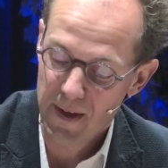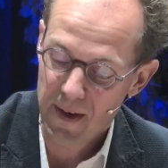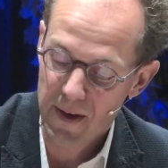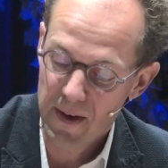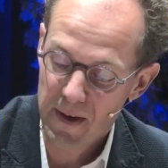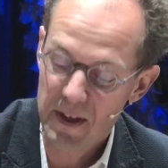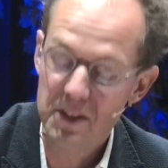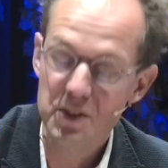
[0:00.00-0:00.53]

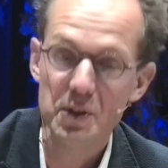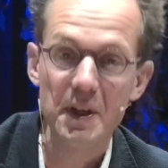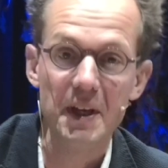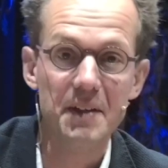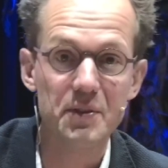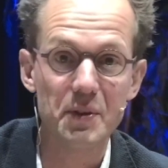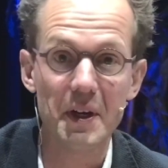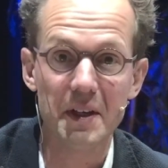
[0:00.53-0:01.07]
Uh, it's an
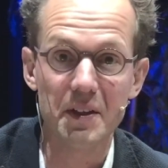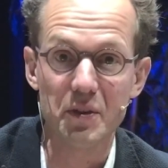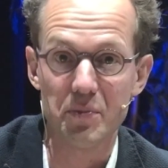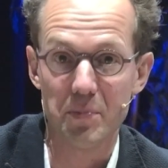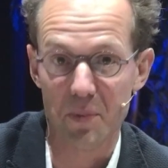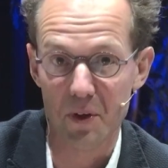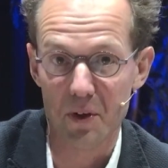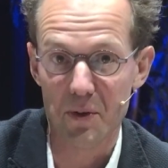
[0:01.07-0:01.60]
interactive
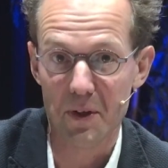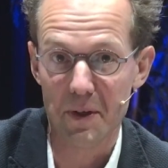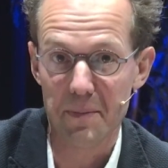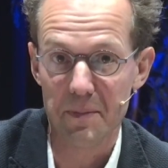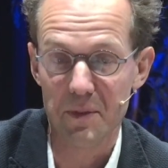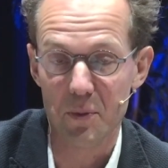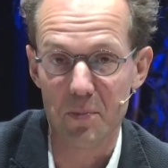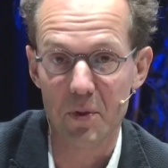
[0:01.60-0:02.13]

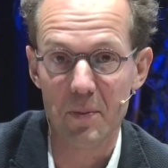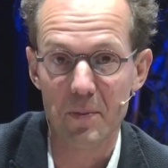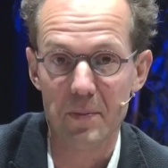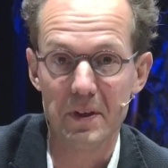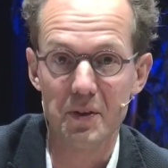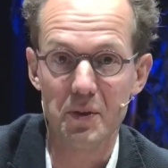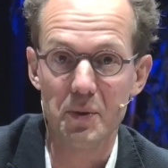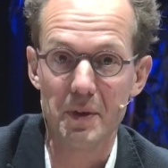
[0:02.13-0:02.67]
program. You
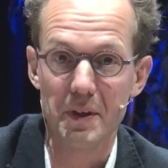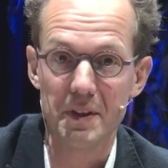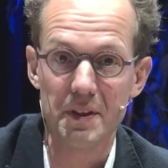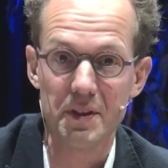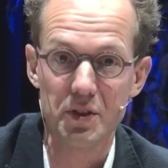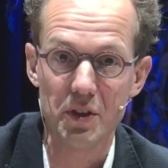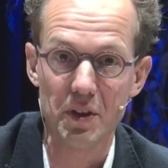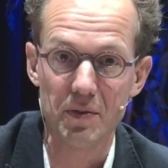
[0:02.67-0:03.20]
probably already
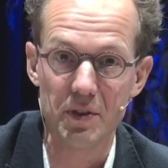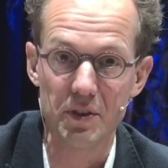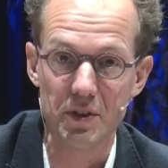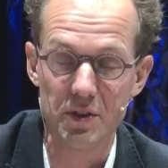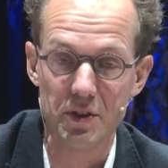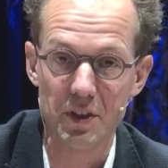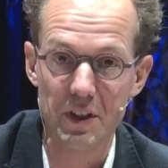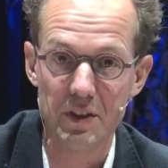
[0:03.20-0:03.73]
discovered the
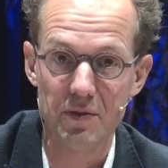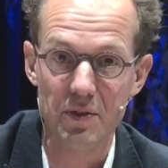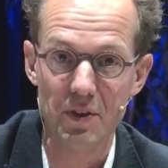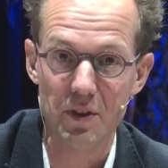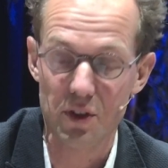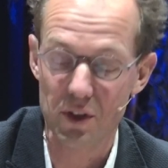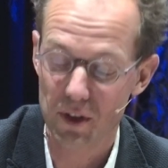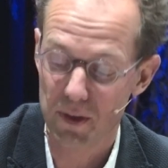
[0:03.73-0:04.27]
chat
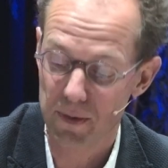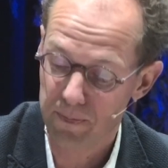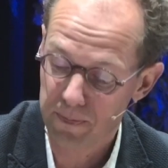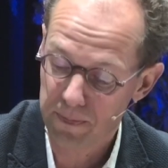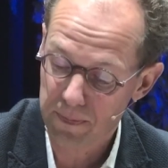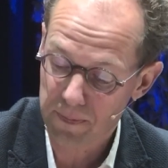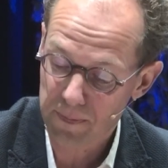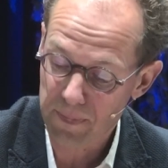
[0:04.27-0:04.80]
function.
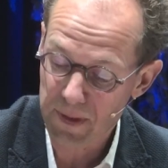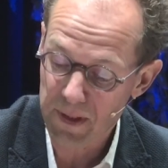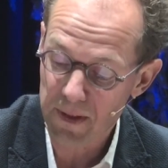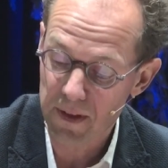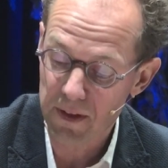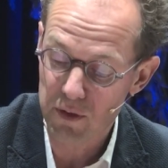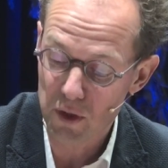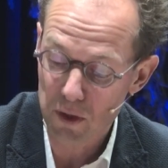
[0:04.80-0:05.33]

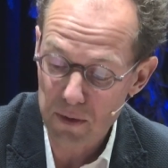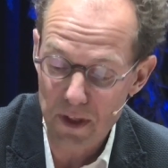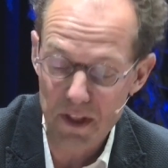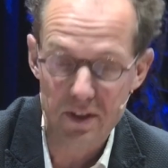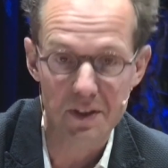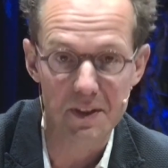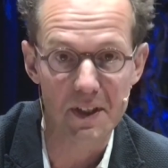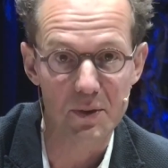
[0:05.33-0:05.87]
Don't
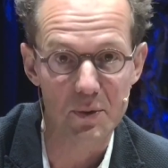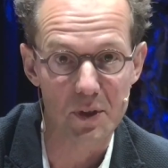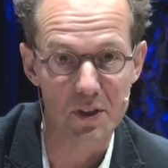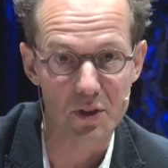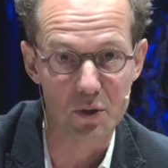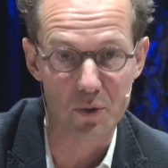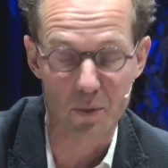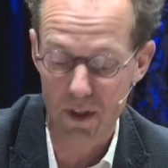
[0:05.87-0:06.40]
hesitate to
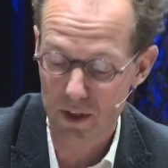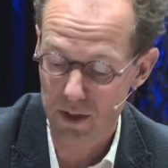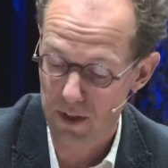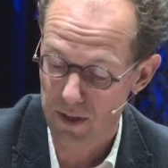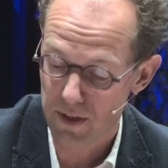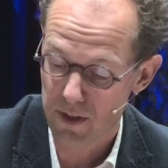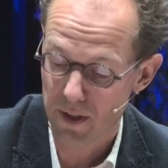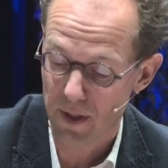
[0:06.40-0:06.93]
ask
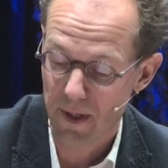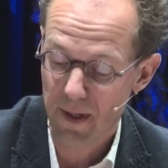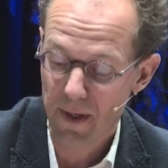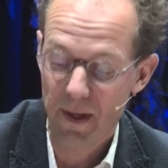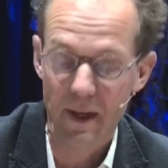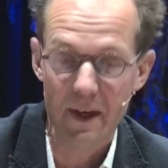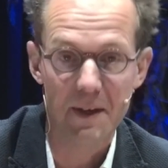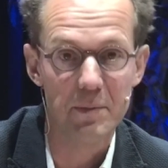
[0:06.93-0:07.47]
questions,
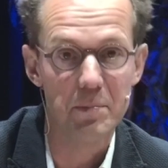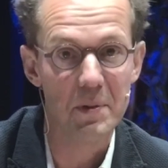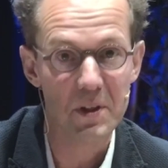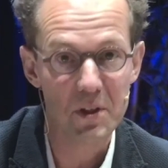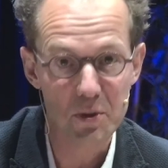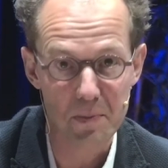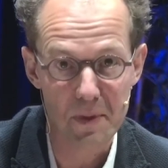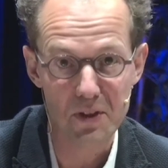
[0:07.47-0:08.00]
and
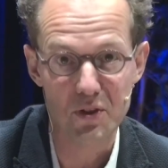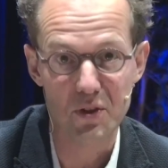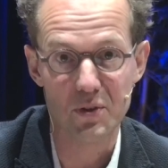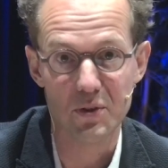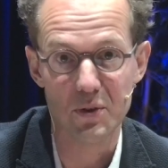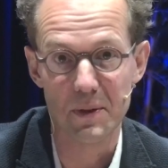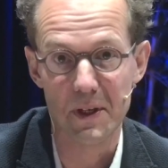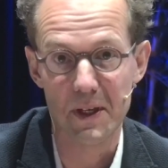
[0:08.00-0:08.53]
please mention
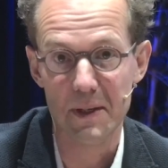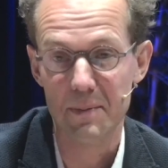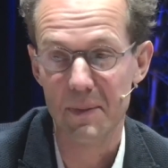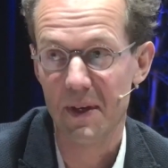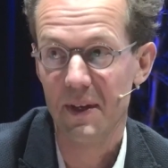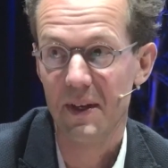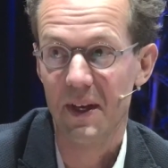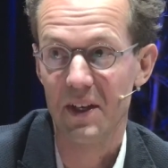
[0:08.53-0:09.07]
your name.
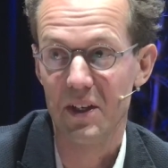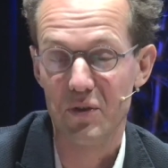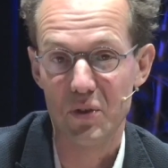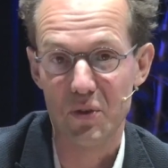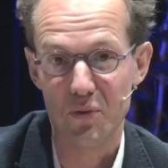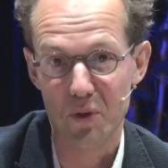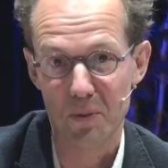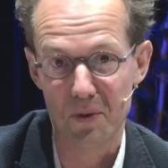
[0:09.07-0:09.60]
And if
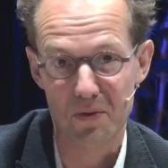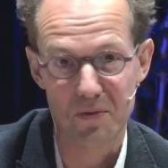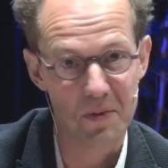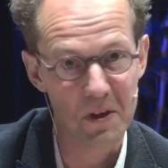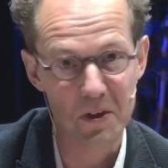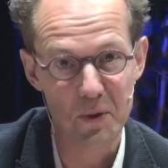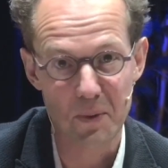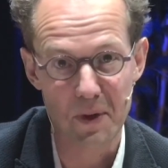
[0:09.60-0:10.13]
you're from a
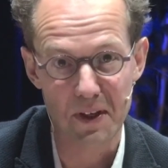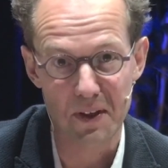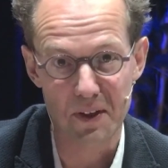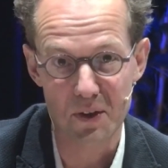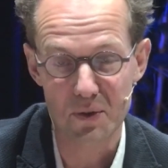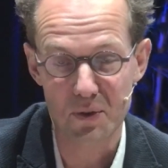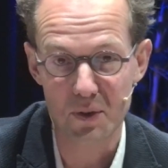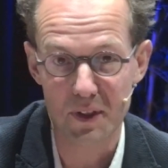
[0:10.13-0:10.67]
faraway
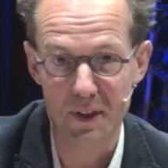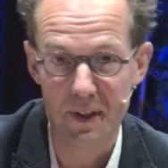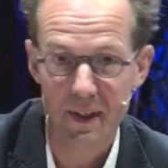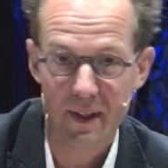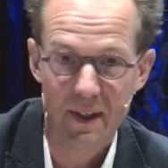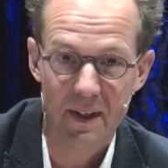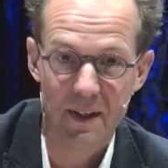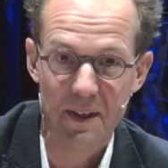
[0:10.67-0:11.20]
country,
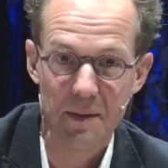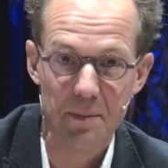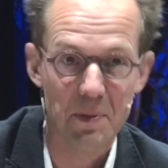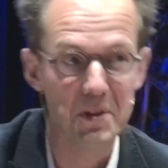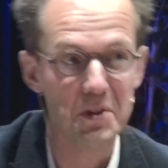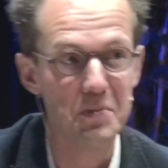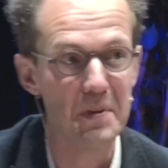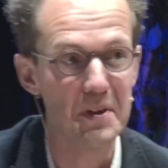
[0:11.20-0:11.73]
uh,
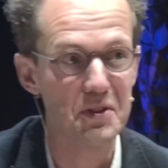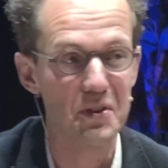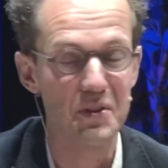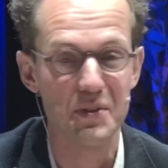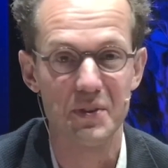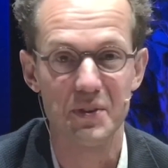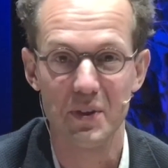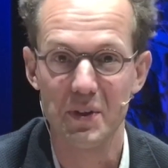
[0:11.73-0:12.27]
please
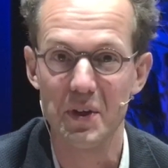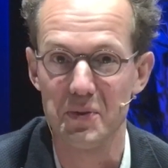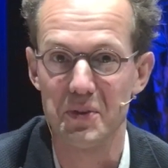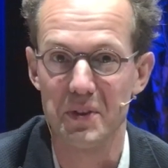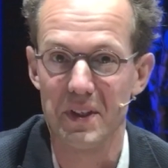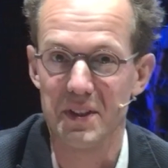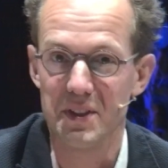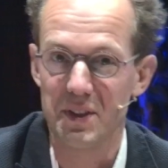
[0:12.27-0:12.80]
mention the
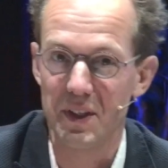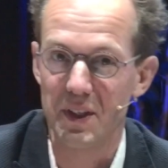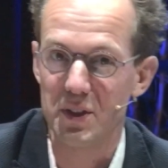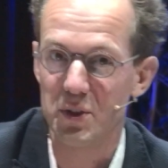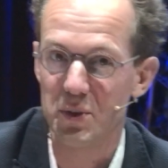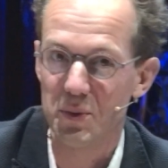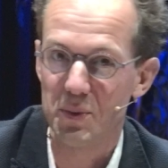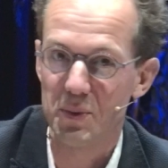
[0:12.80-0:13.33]
country. That's
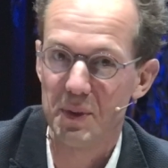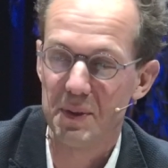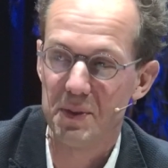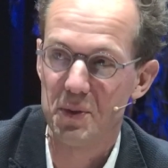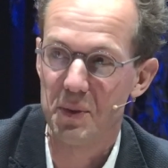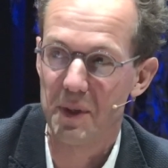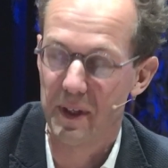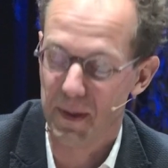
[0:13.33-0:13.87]
nice to, uh,
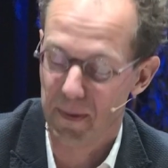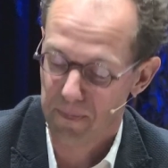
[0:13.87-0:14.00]
to hear.